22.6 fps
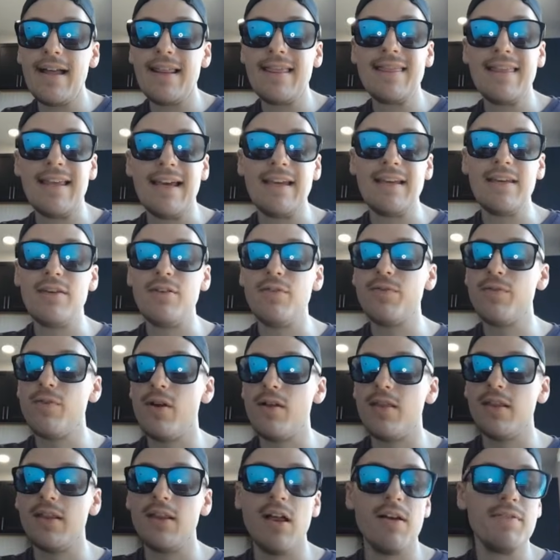Thank you for all
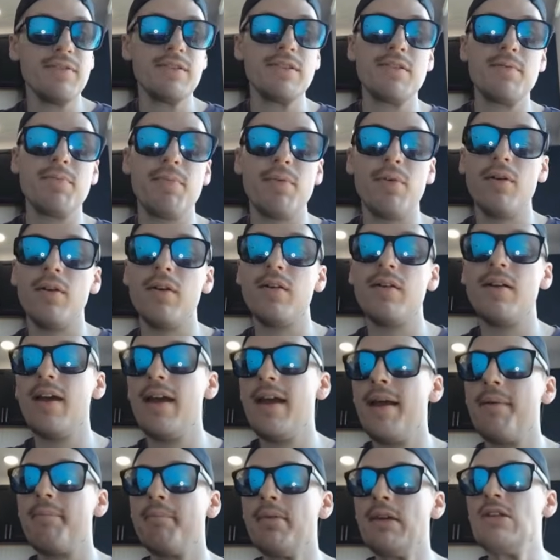the love and support,
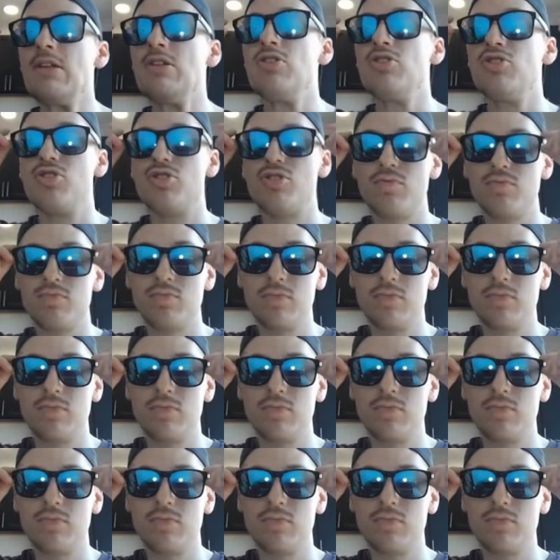and peace.